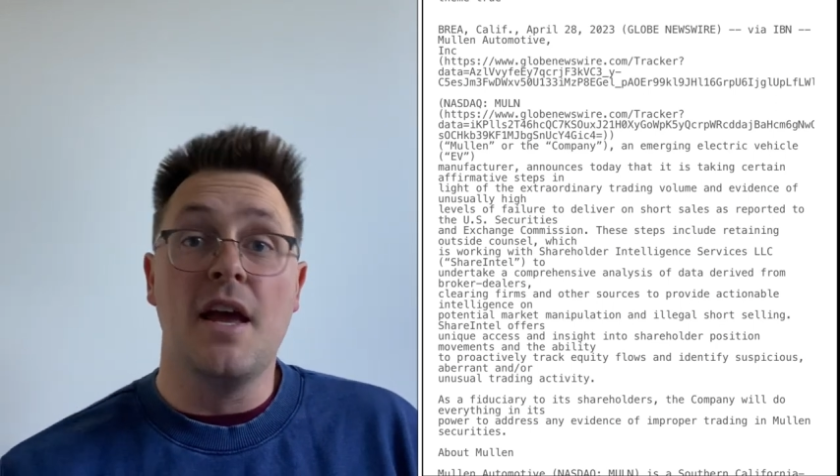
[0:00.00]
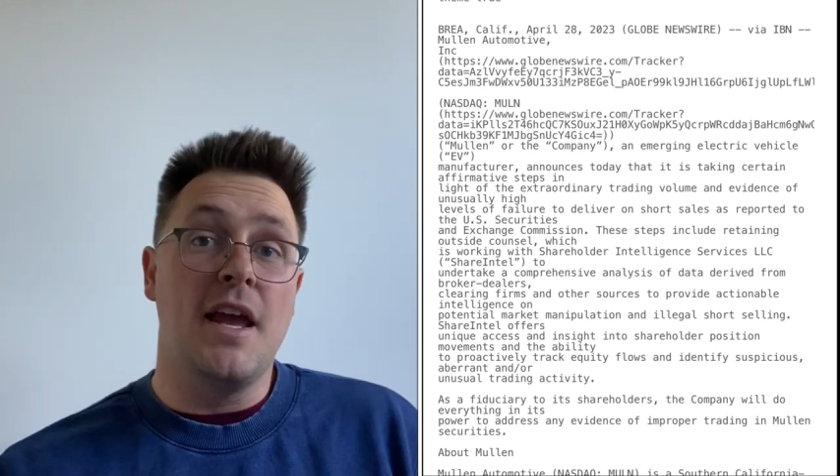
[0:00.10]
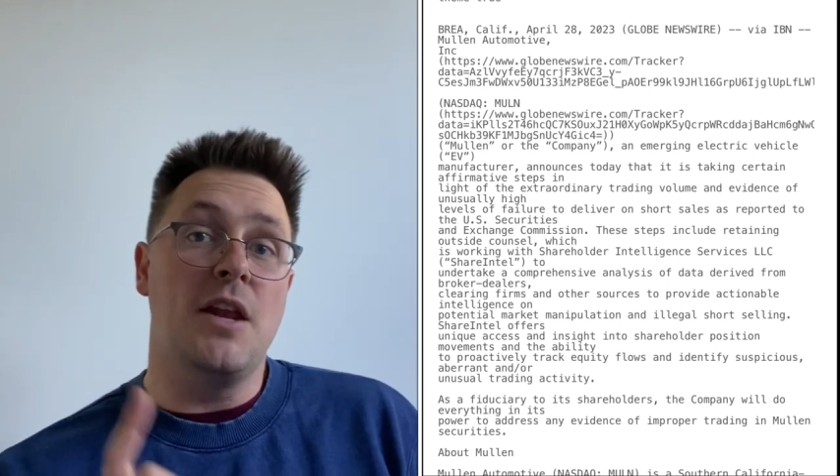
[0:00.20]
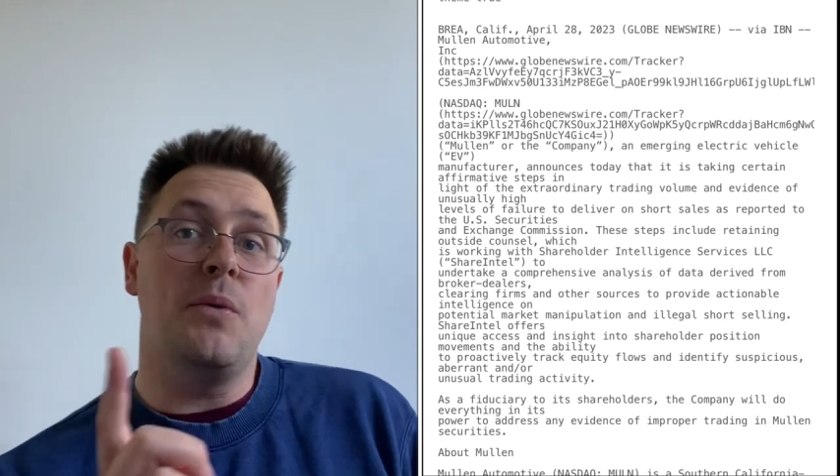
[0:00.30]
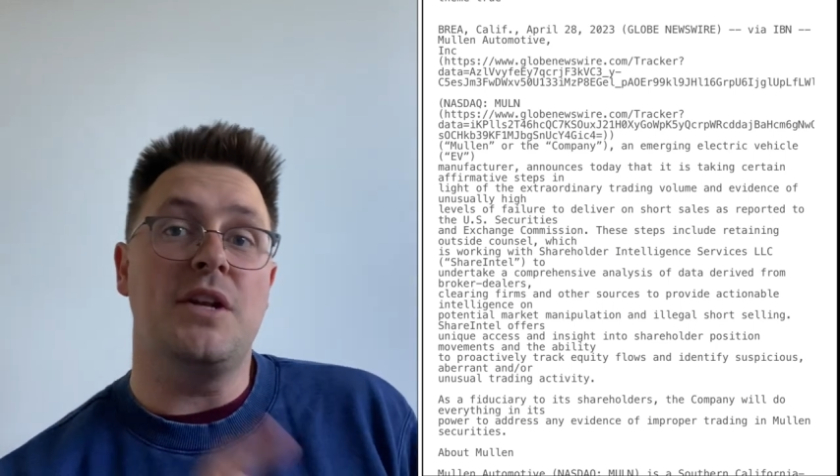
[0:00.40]

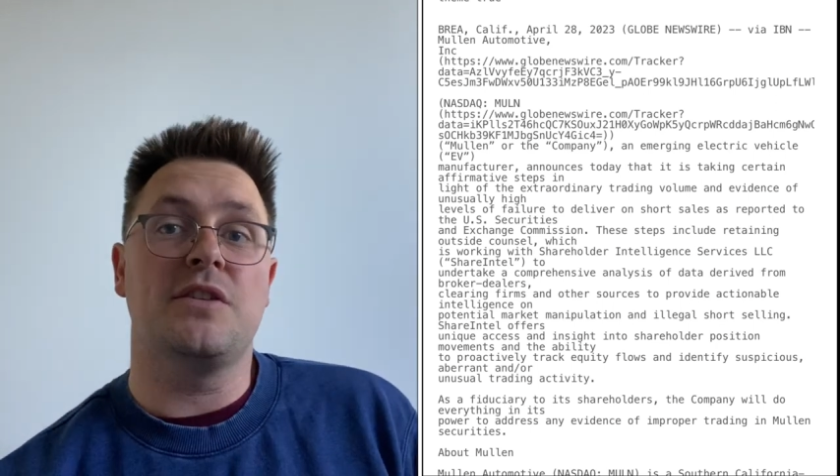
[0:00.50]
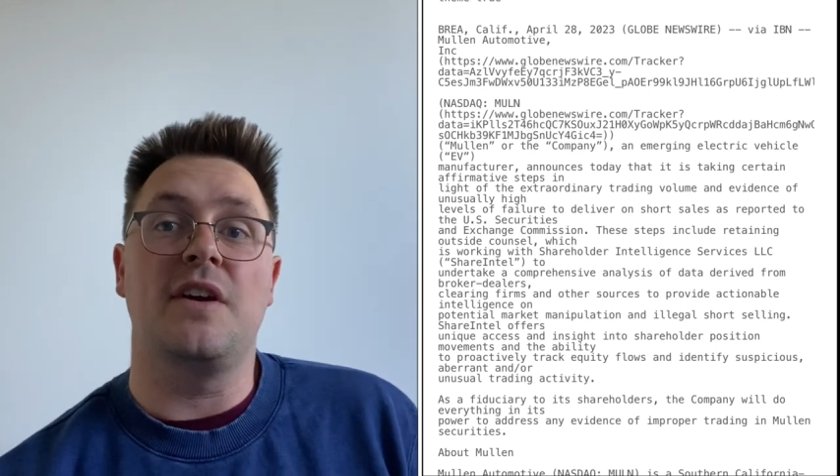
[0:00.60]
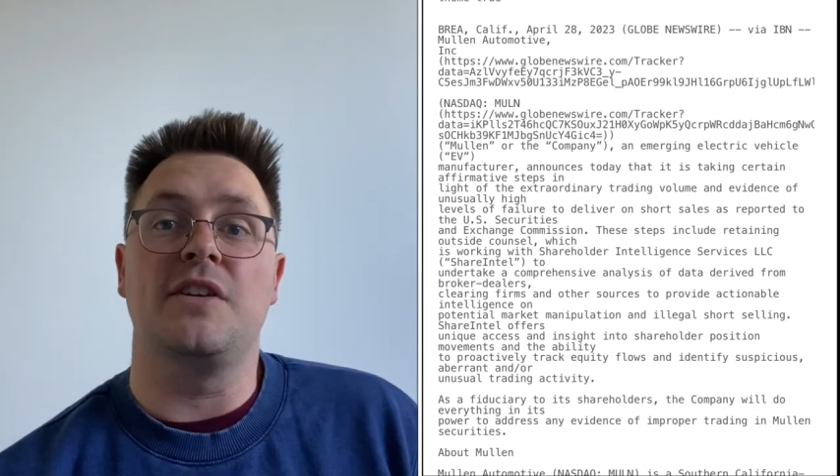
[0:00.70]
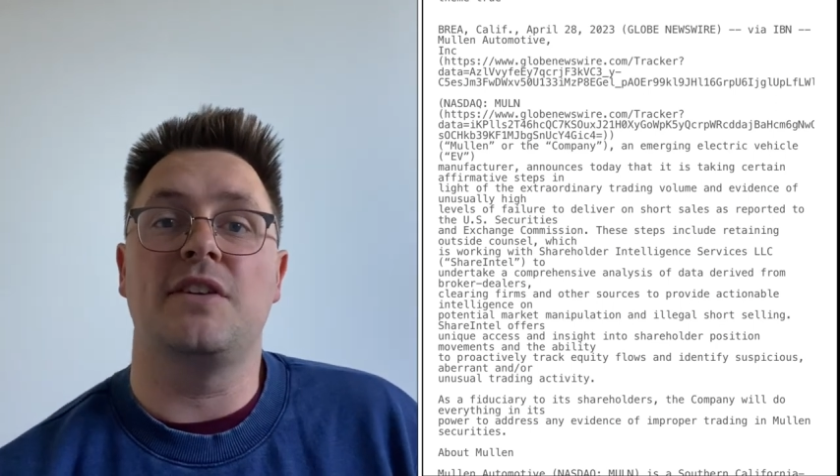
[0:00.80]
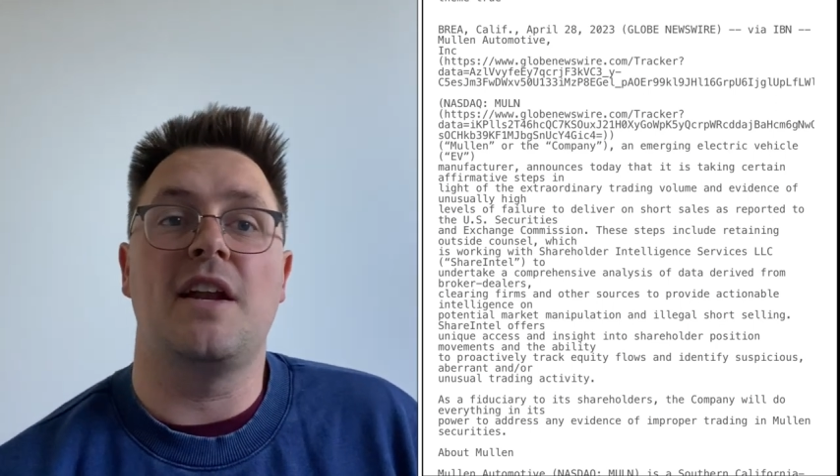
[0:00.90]
in which
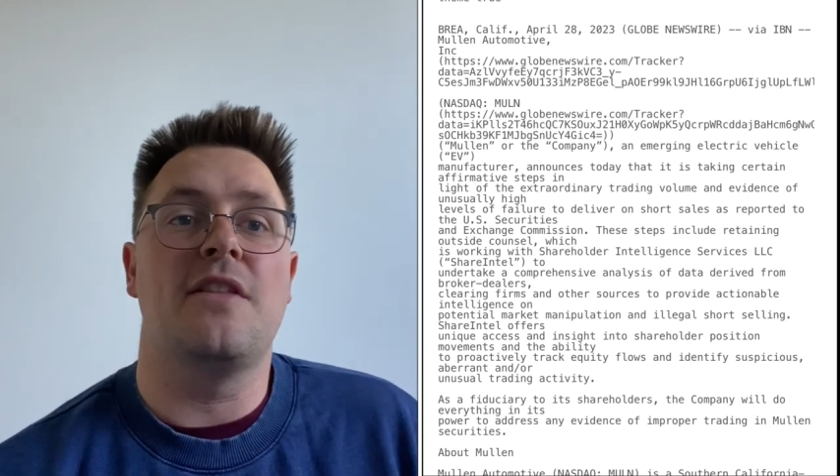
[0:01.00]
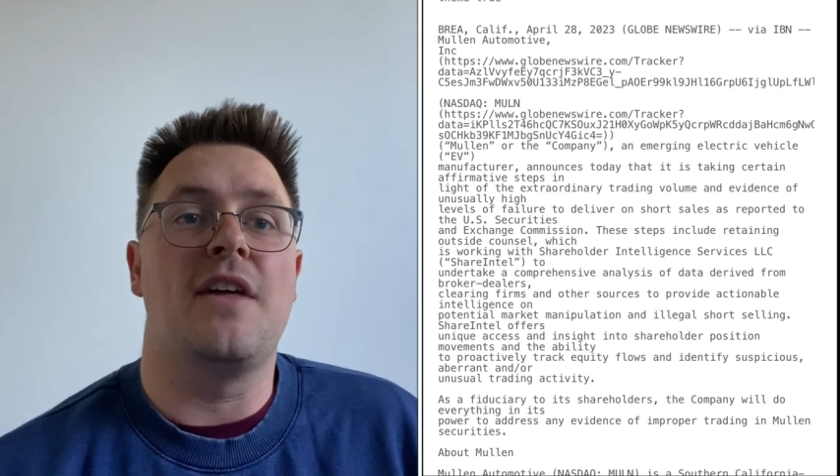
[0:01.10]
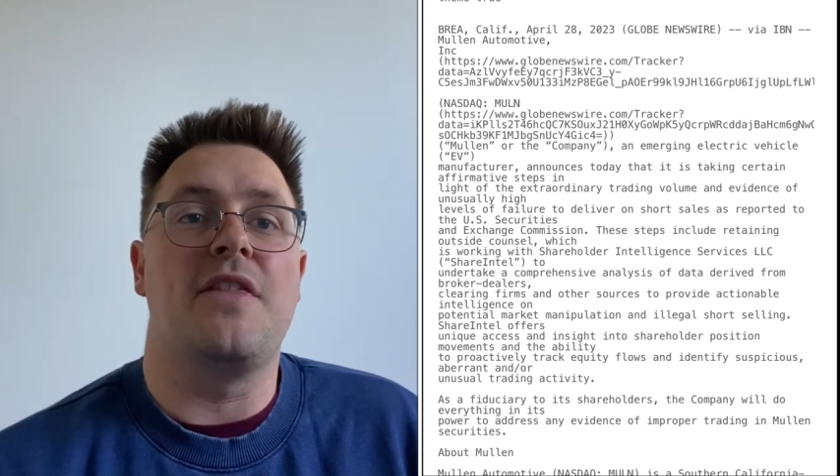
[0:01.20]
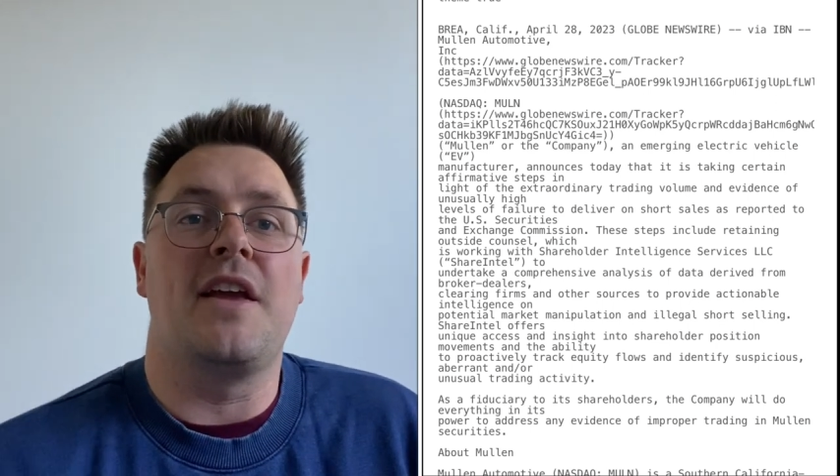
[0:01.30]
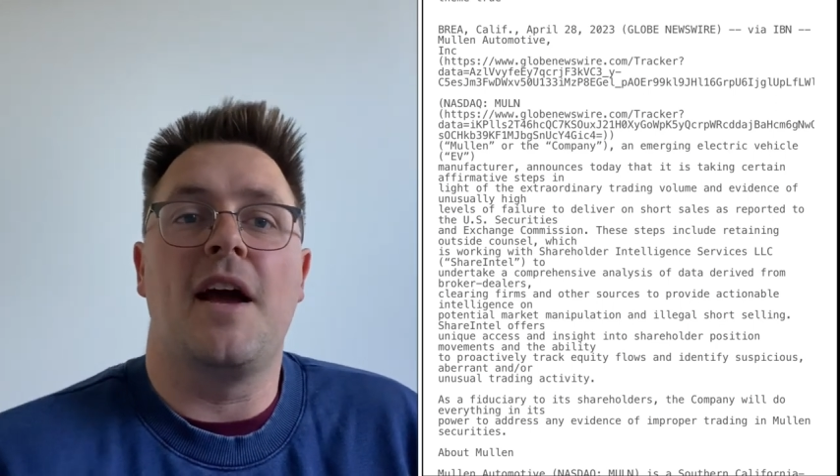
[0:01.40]
they stated
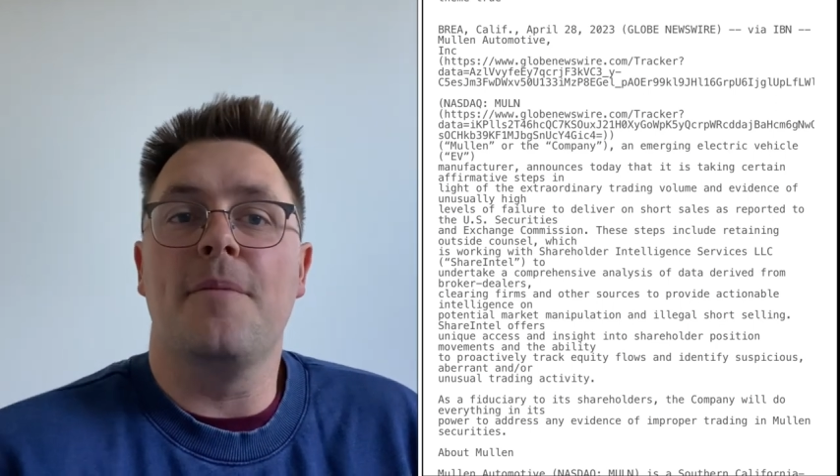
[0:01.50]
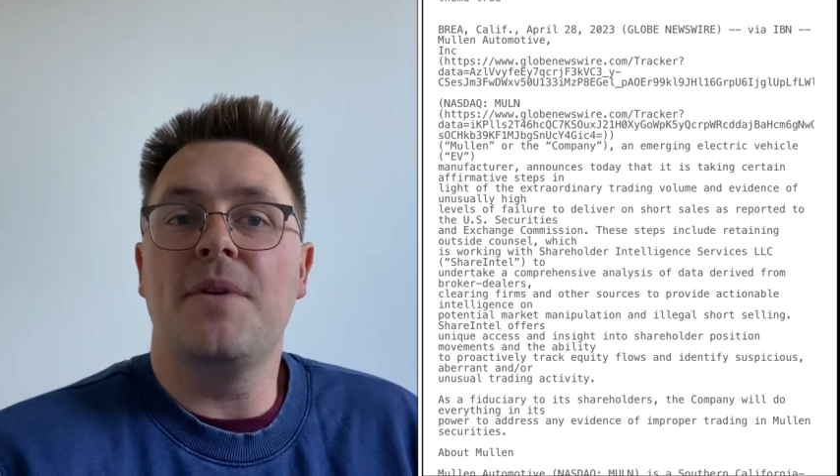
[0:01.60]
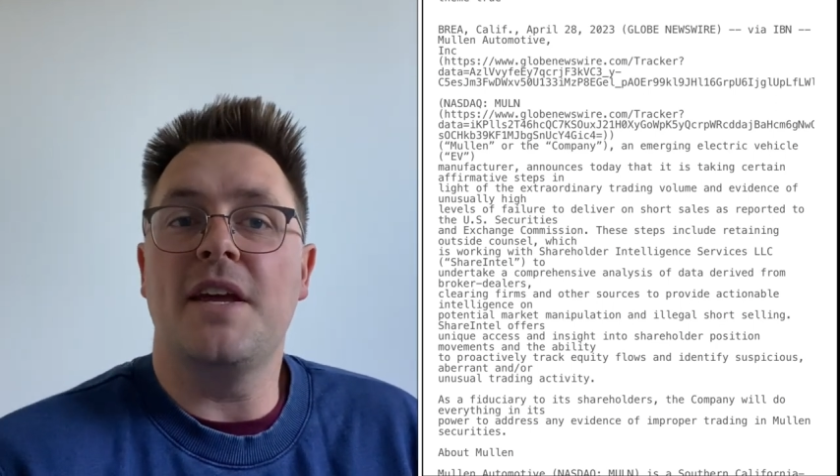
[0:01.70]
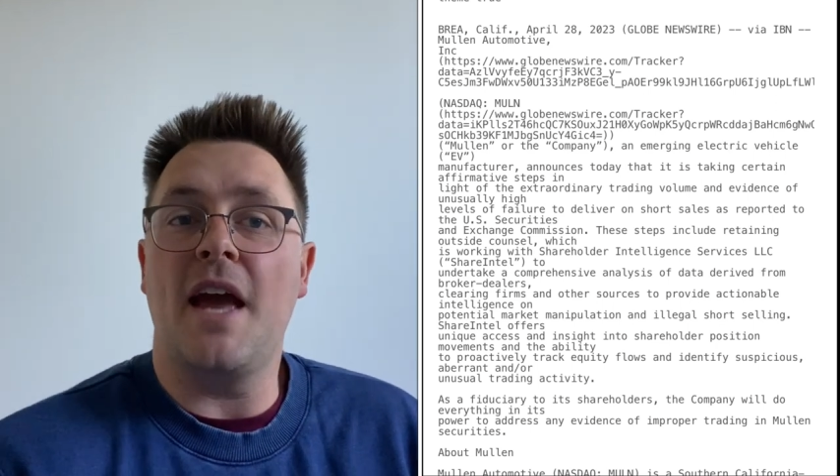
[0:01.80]
that the company